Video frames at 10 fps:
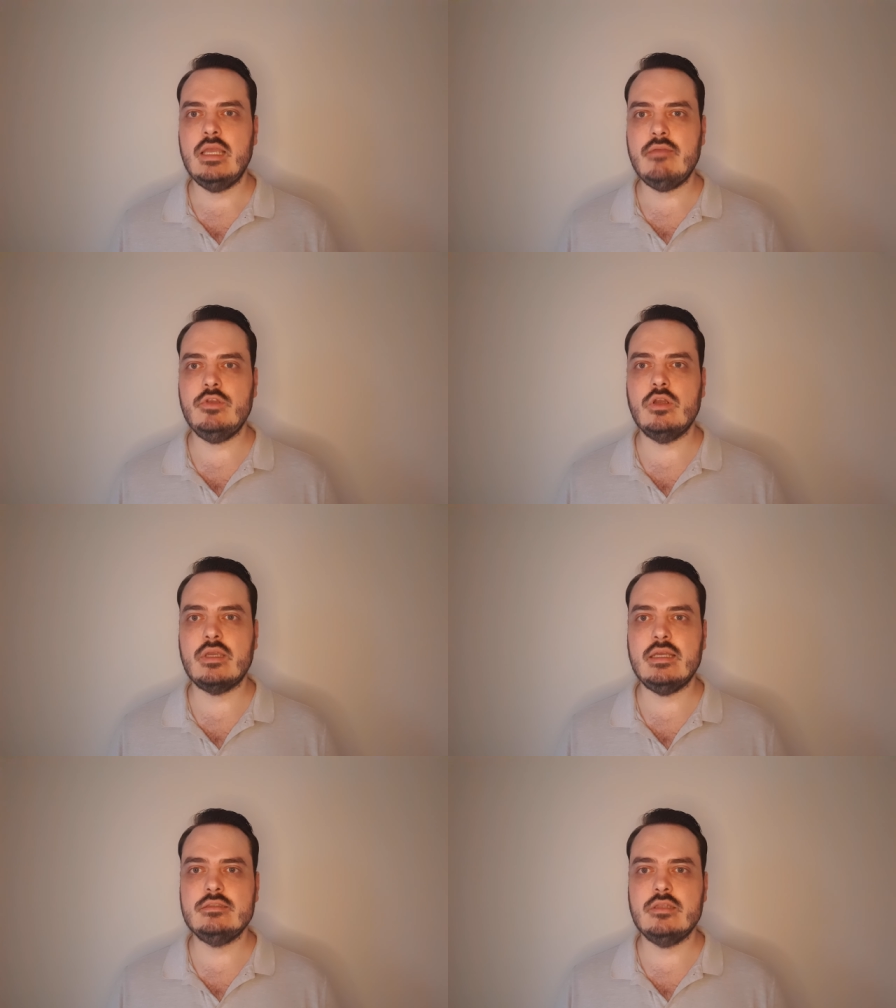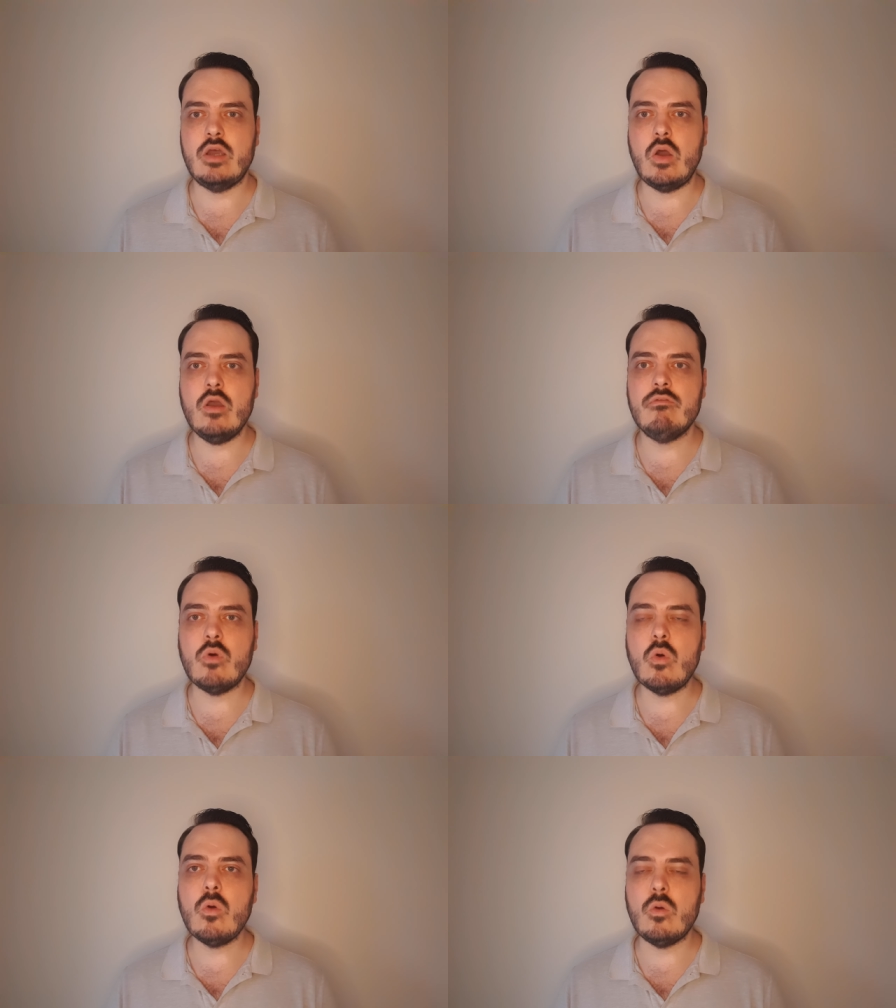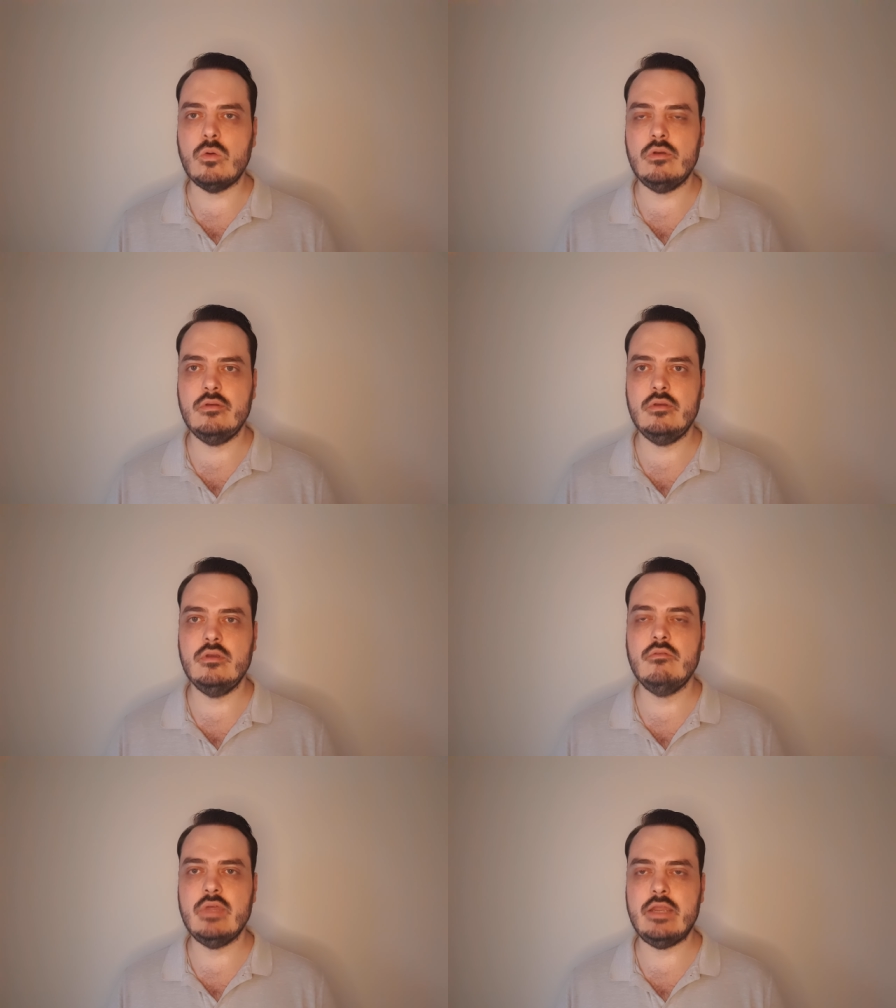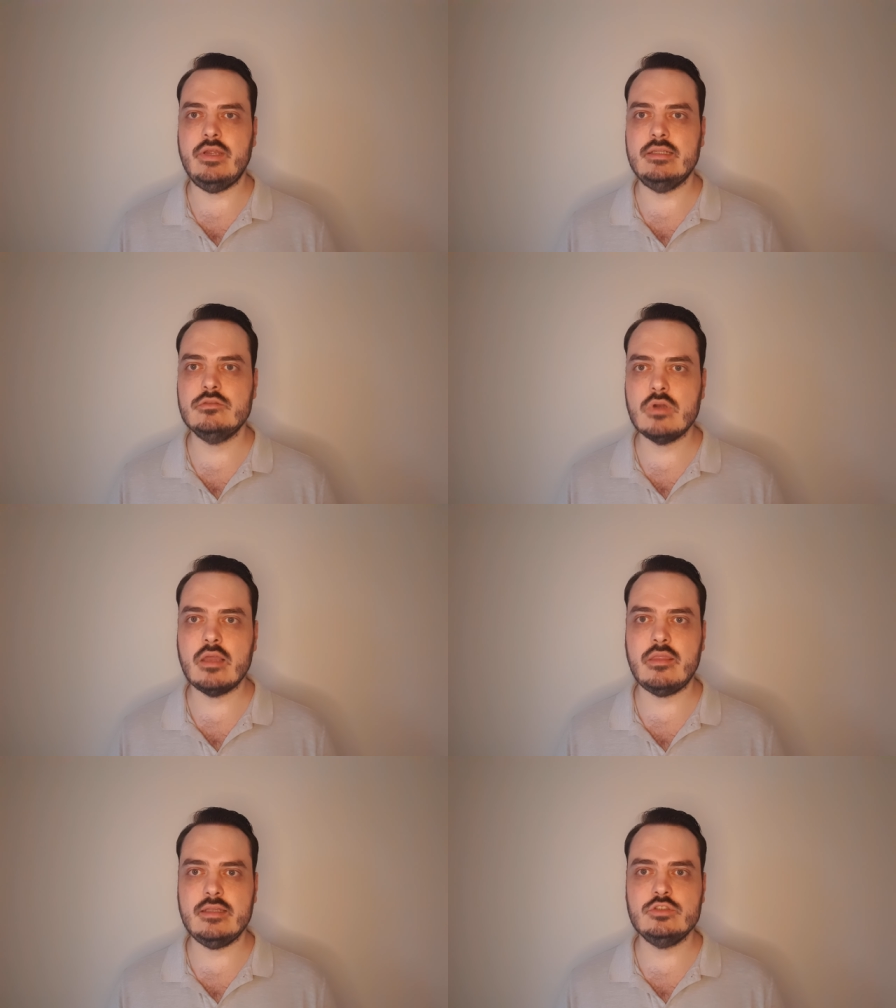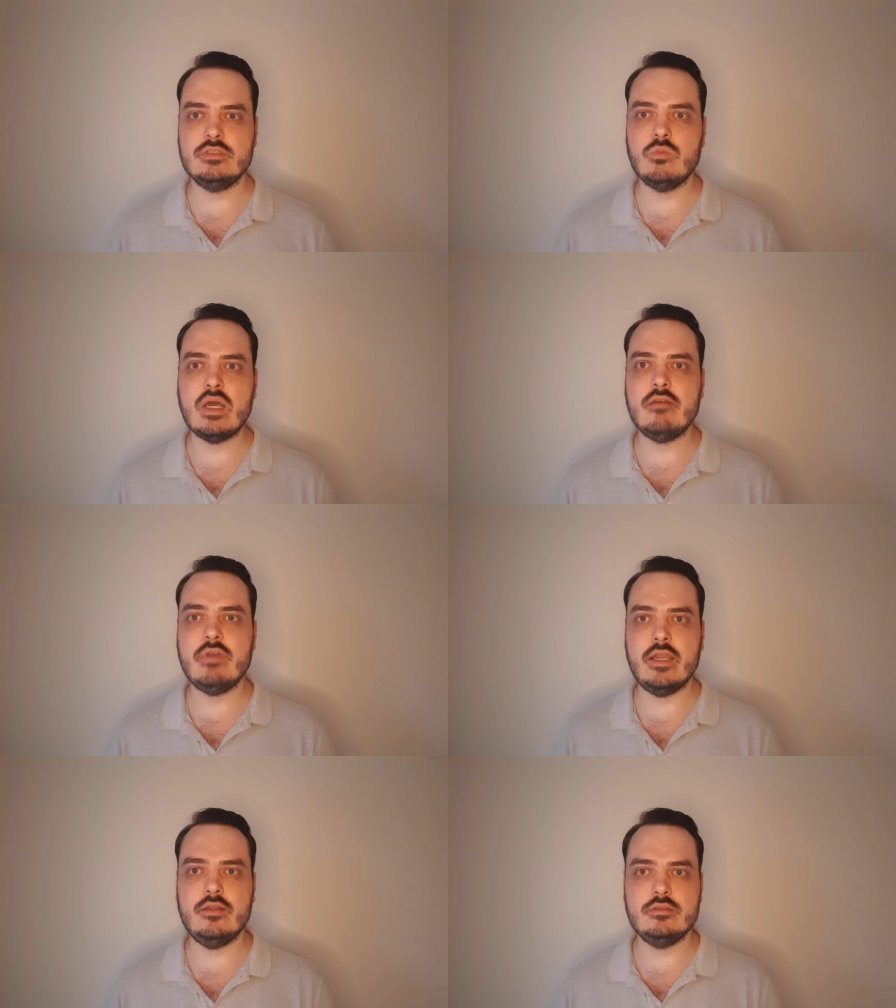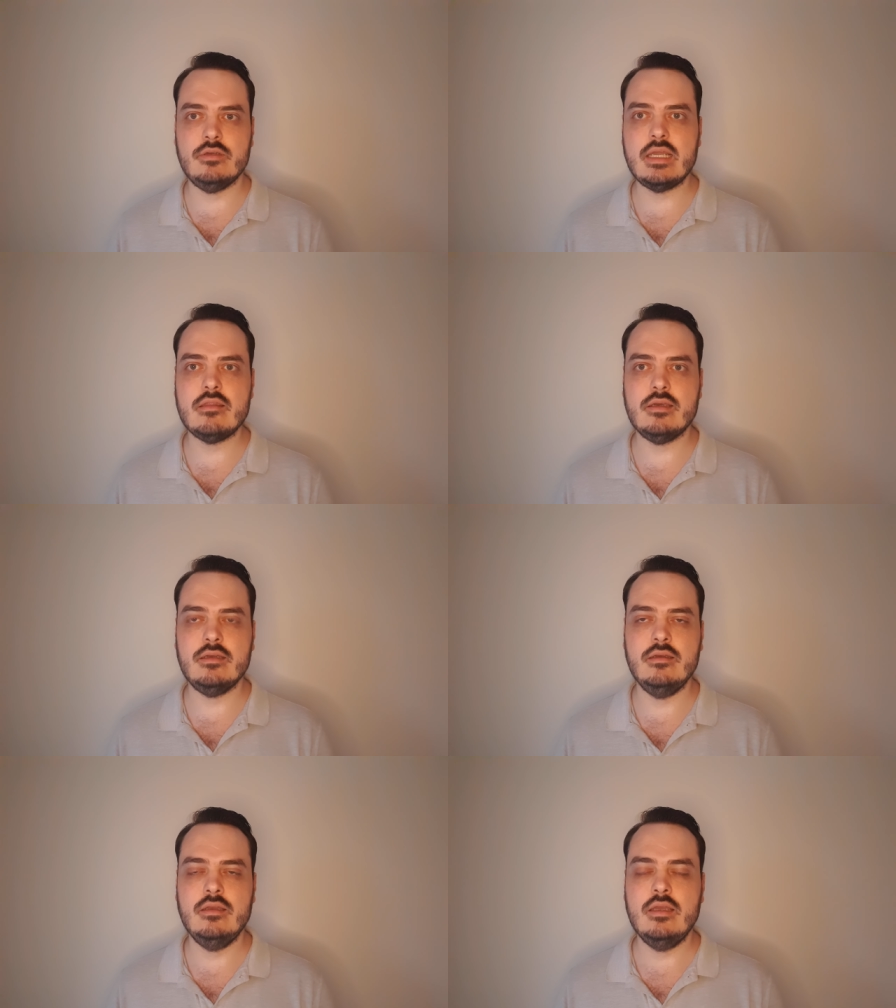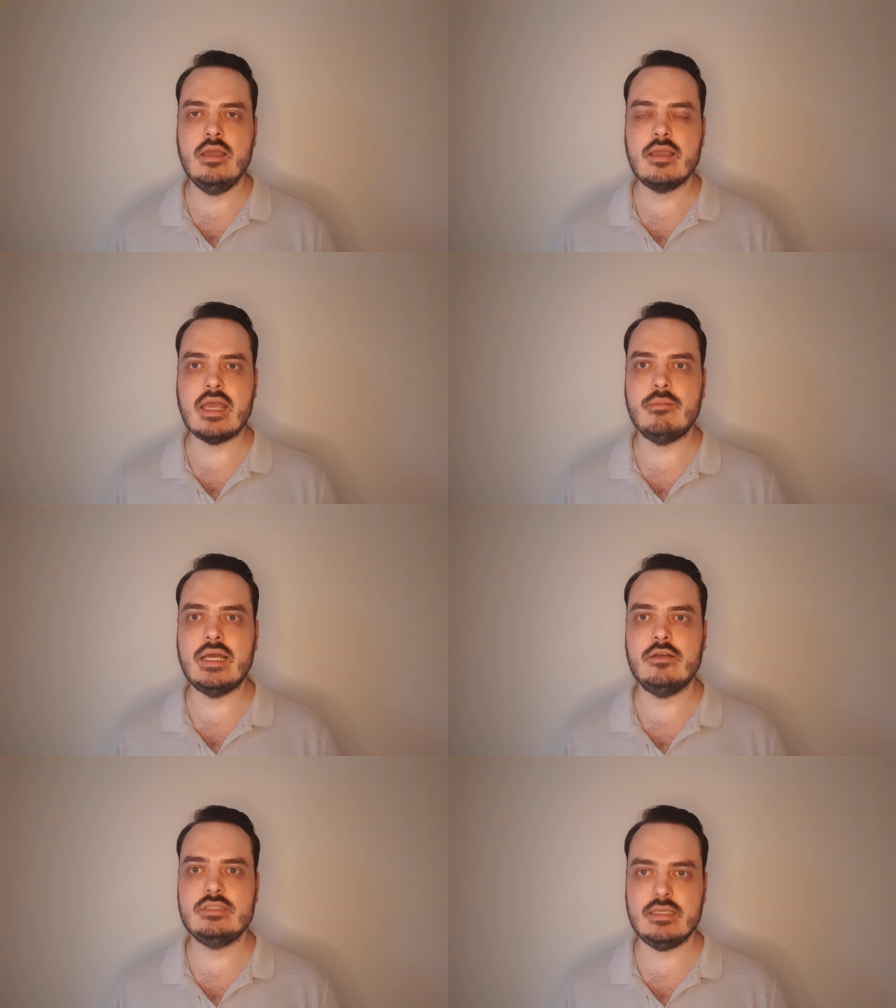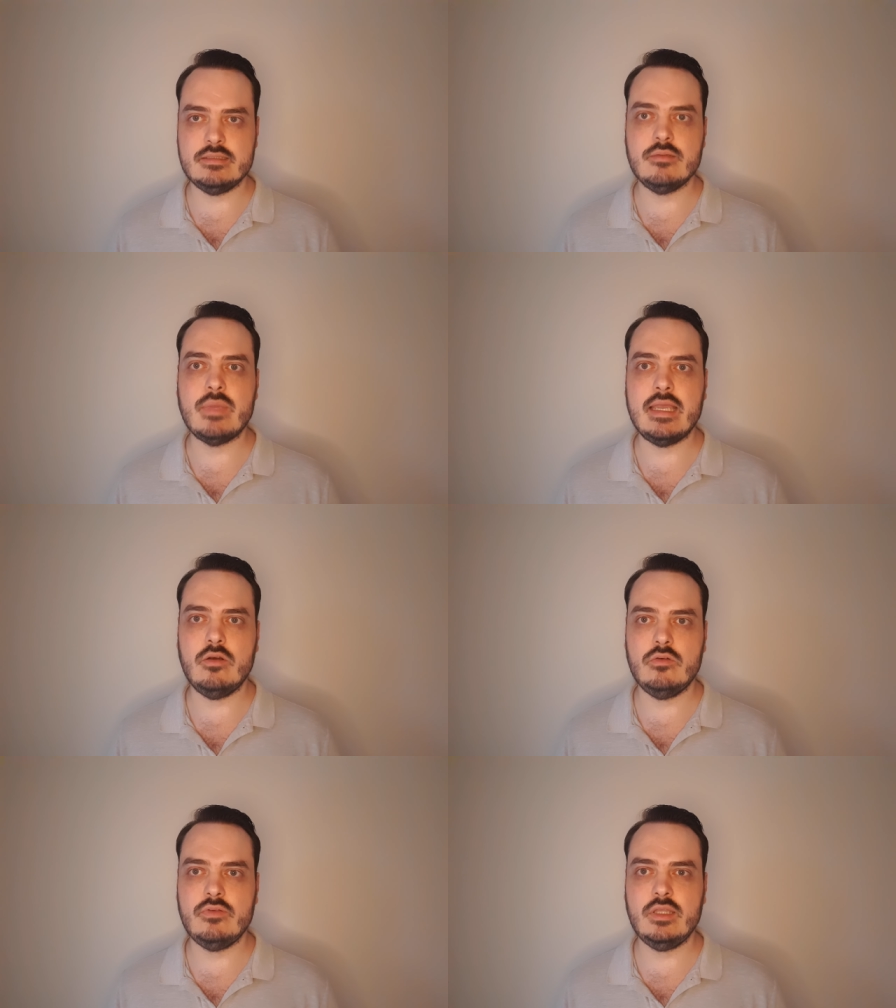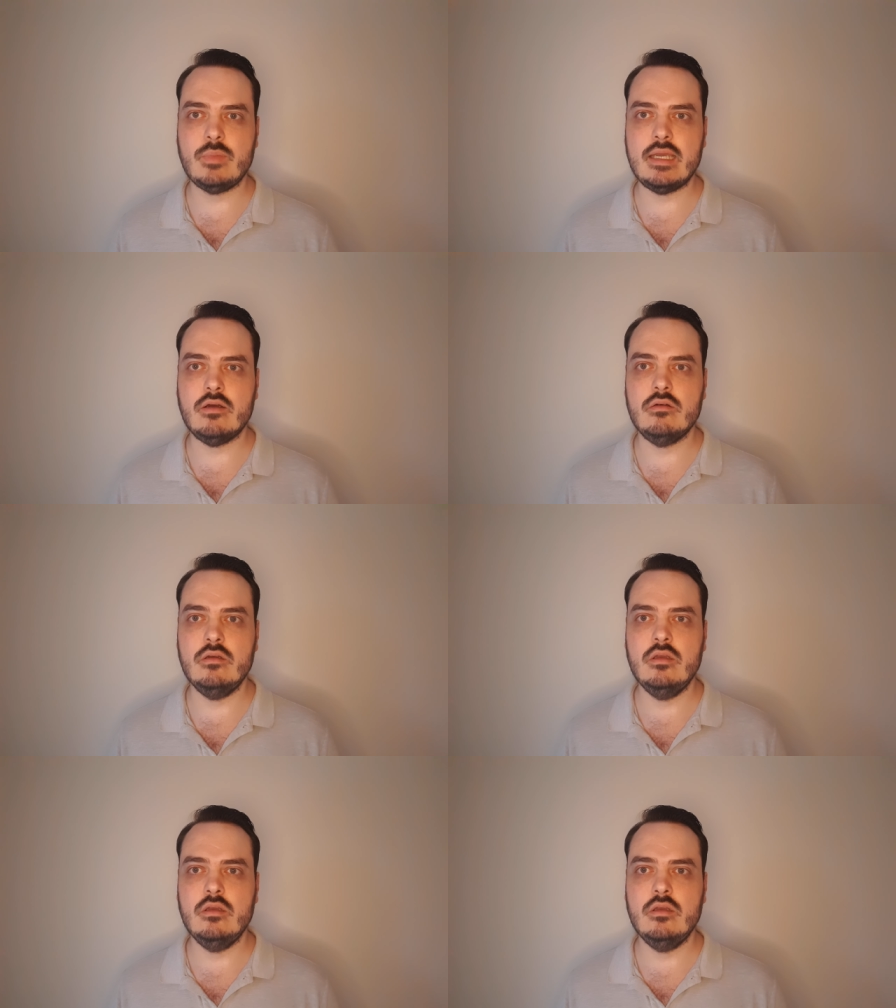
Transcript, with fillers: if you look at the overall variance rather than just one variance or another, come out as male or female.